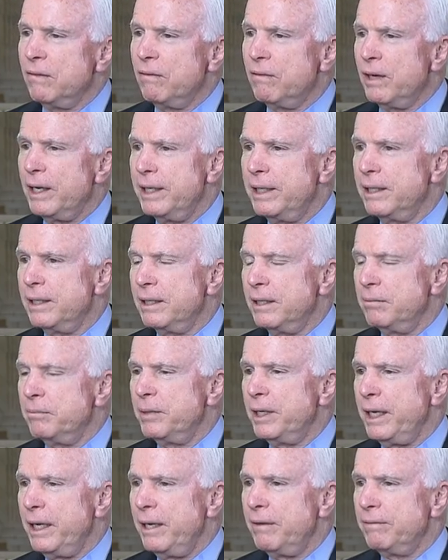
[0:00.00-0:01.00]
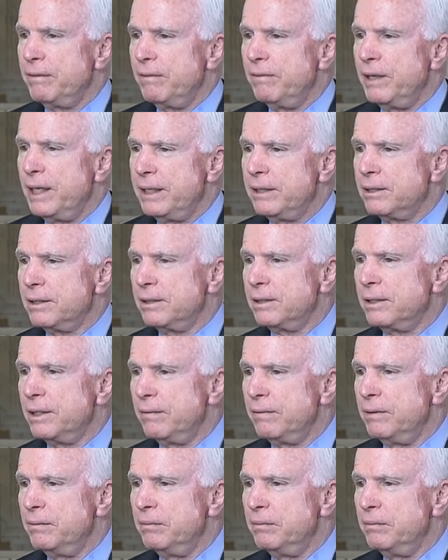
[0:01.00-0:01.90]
fighting on behalf of ISIS every